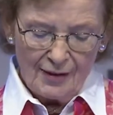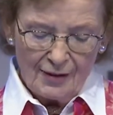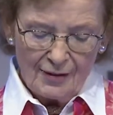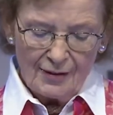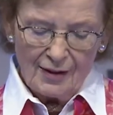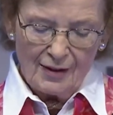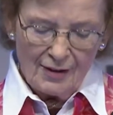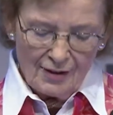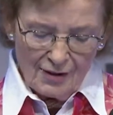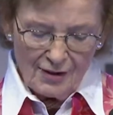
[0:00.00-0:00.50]

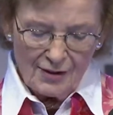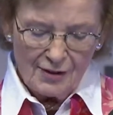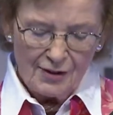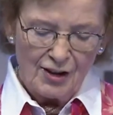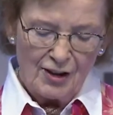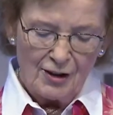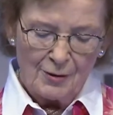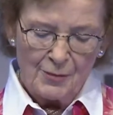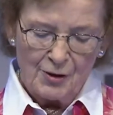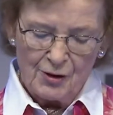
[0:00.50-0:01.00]
The
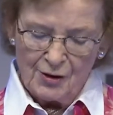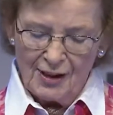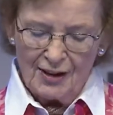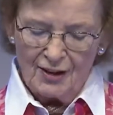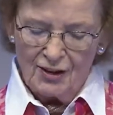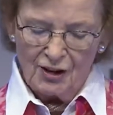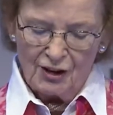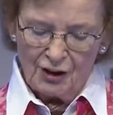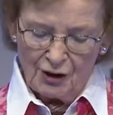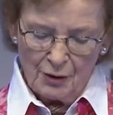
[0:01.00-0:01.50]
long-term
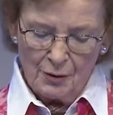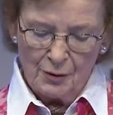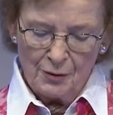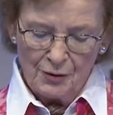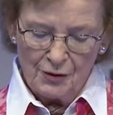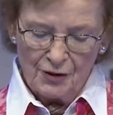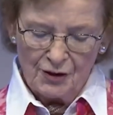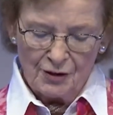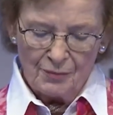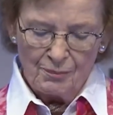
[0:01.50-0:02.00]
trend
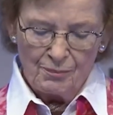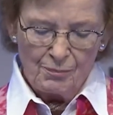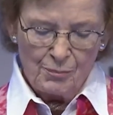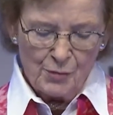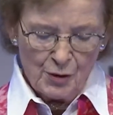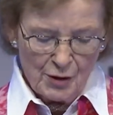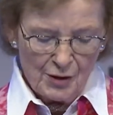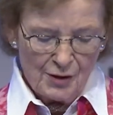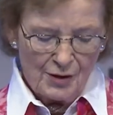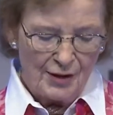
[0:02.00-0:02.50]
shows
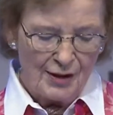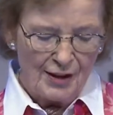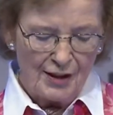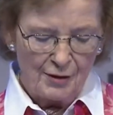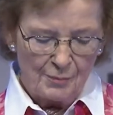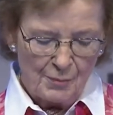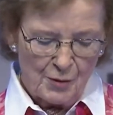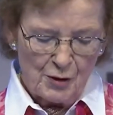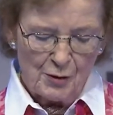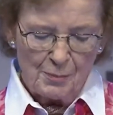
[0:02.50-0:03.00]
more
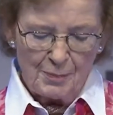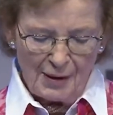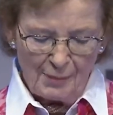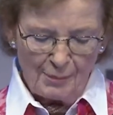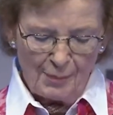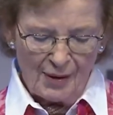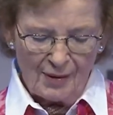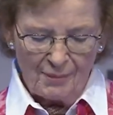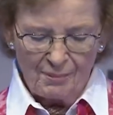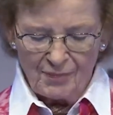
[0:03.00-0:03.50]
and more
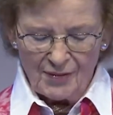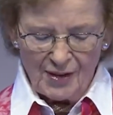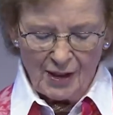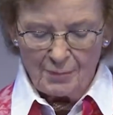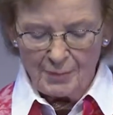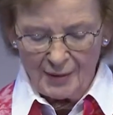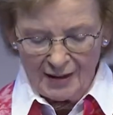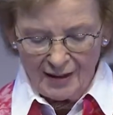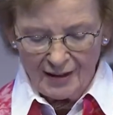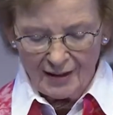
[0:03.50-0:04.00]
people are
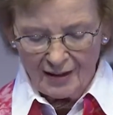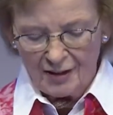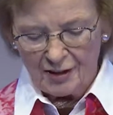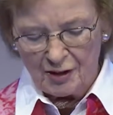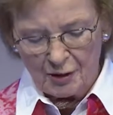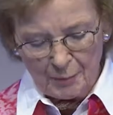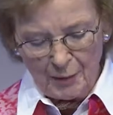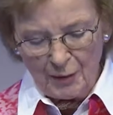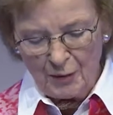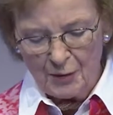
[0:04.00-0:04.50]
being
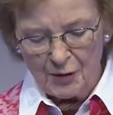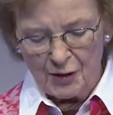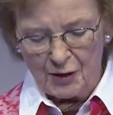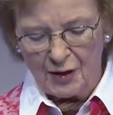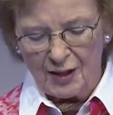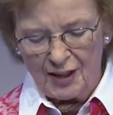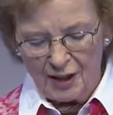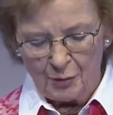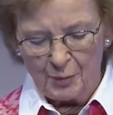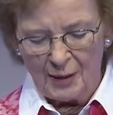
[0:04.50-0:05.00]
exposed
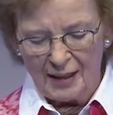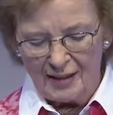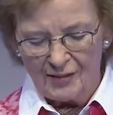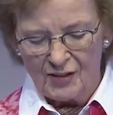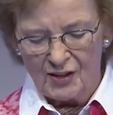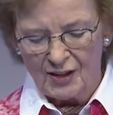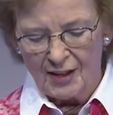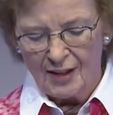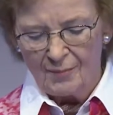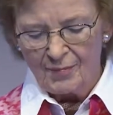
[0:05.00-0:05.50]
to heat
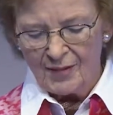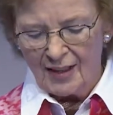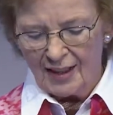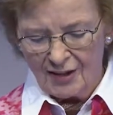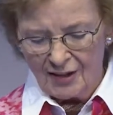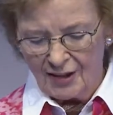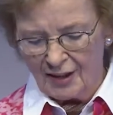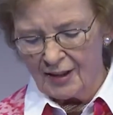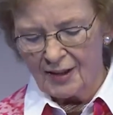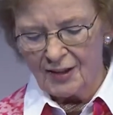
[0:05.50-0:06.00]
waves
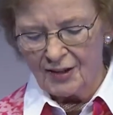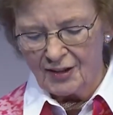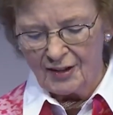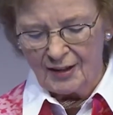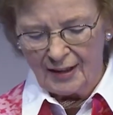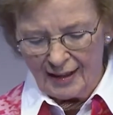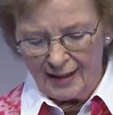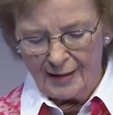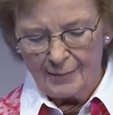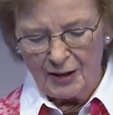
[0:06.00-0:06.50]
as the Earth's
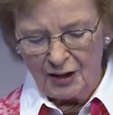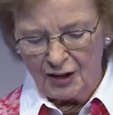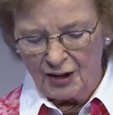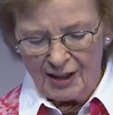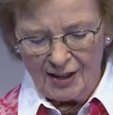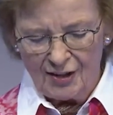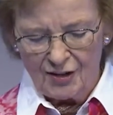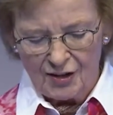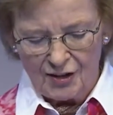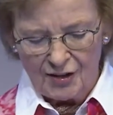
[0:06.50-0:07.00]
climate
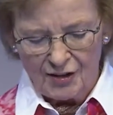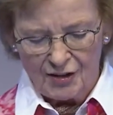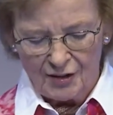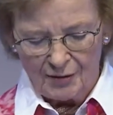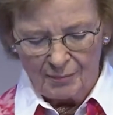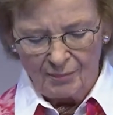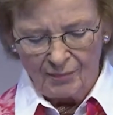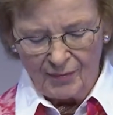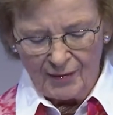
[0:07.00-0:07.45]
changes.